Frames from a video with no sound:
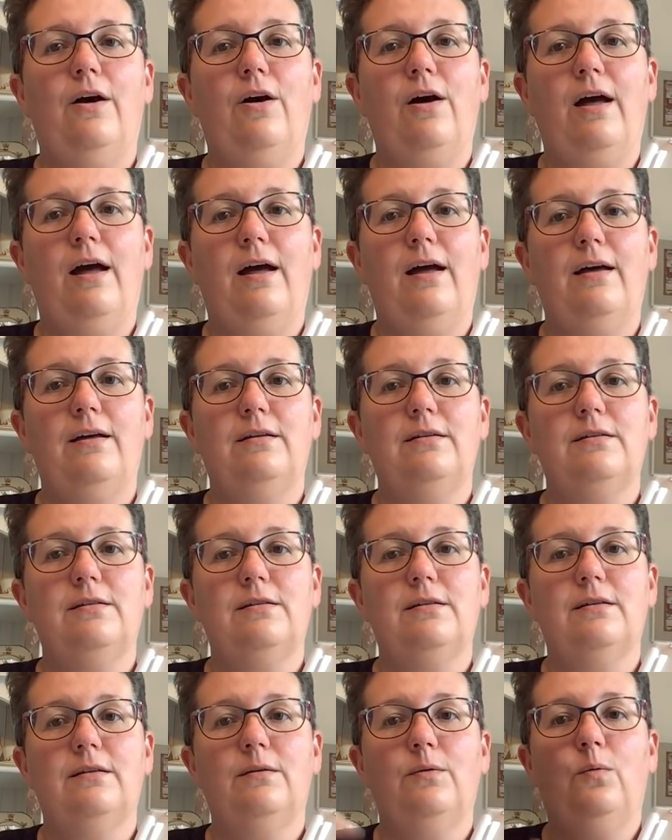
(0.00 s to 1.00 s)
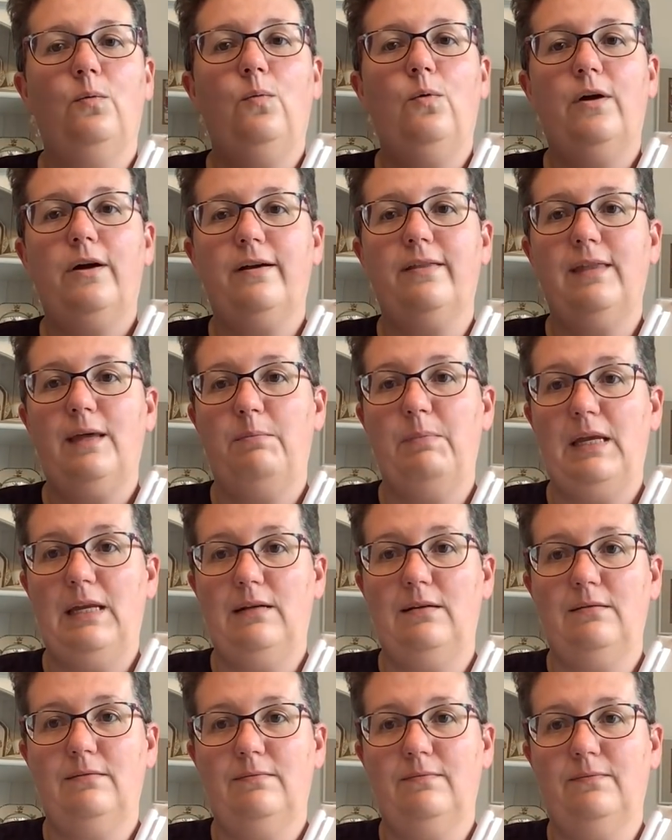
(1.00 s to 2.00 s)
and work them
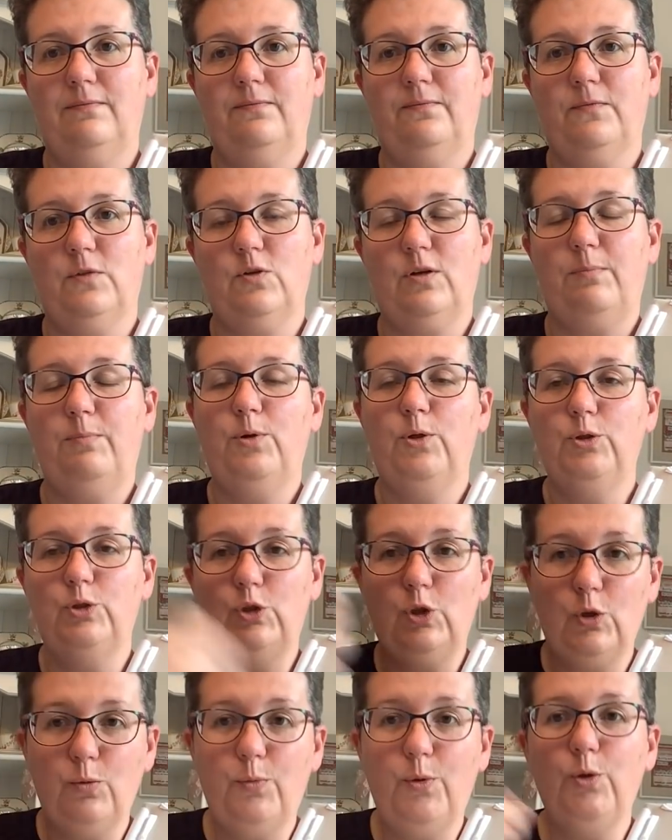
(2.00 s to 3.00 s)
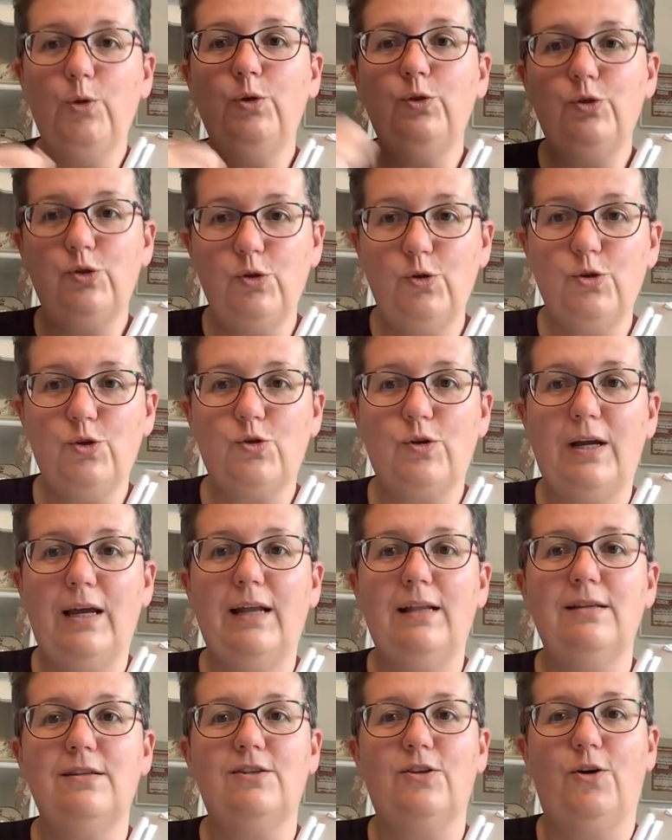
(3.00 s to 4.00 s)
in. So I pull 2
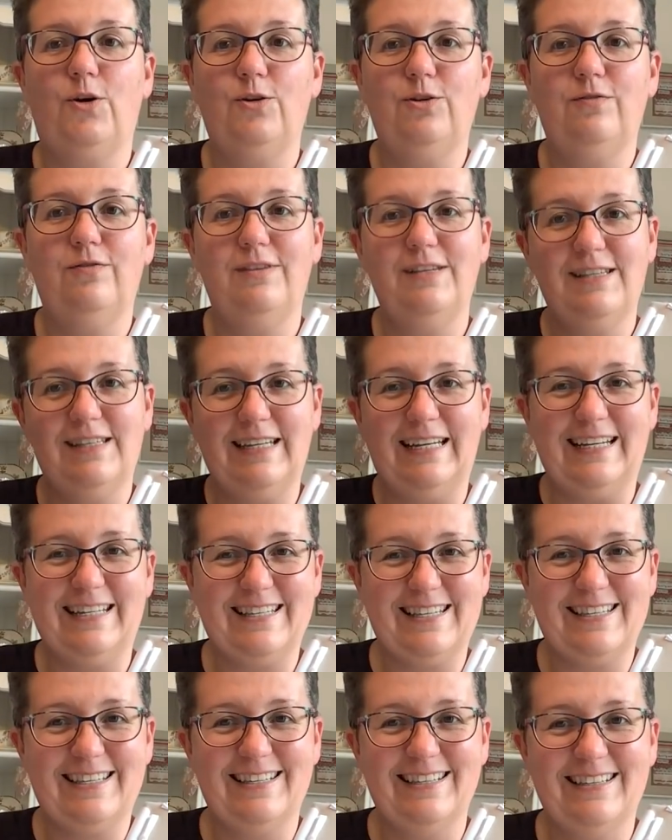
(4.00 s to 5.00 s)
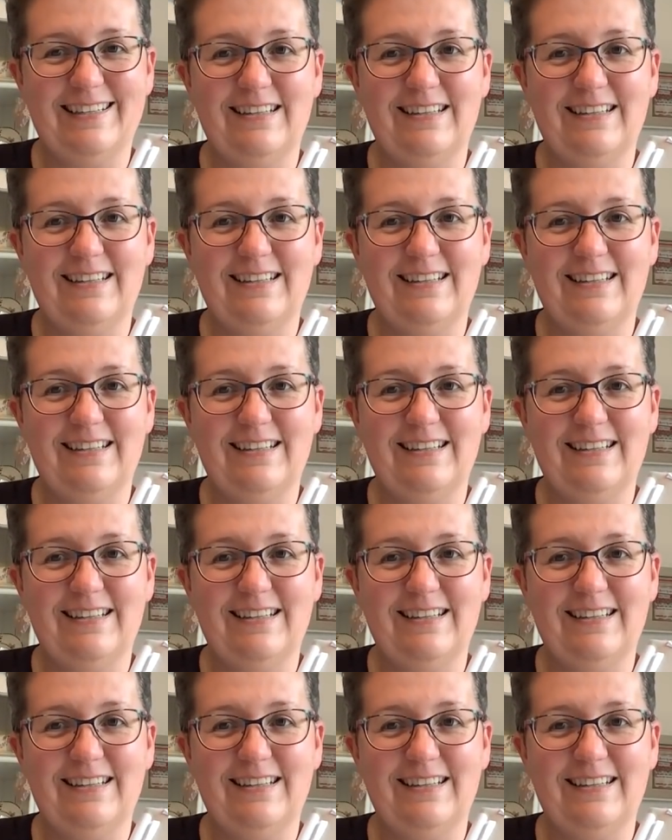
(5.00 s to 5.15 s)
strands out of the 6,